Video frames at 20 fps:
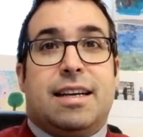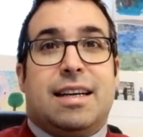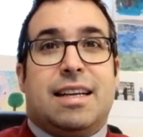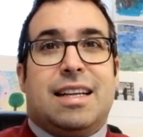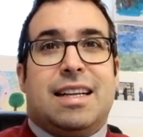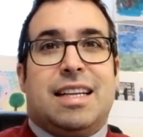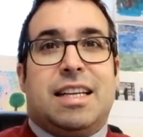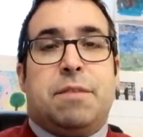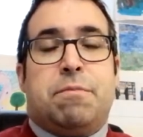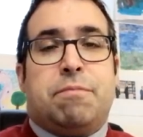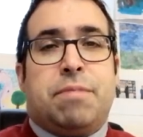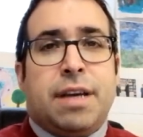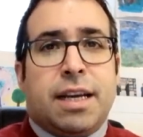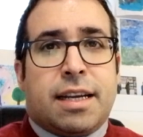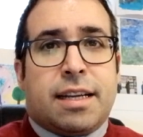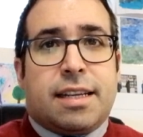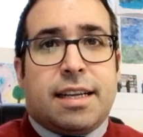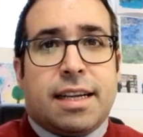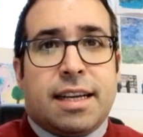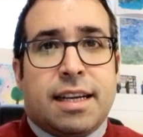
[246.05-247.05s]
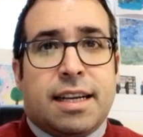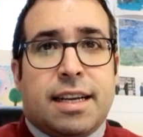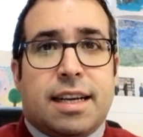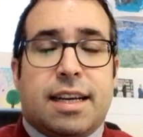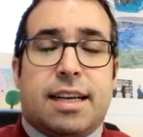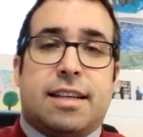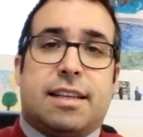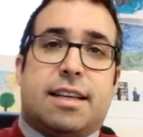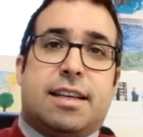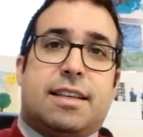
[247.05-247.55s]
depicting,
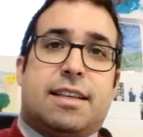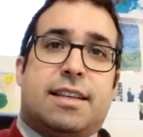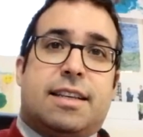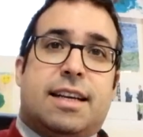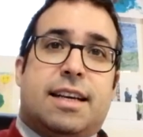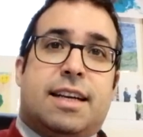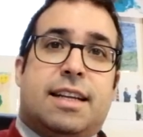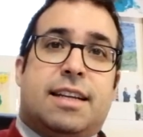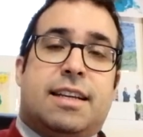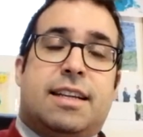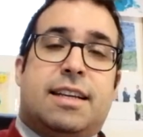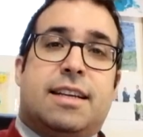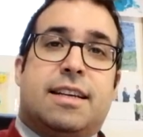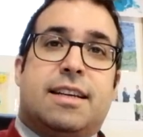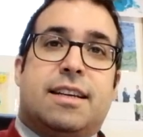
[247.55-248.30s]
as I said,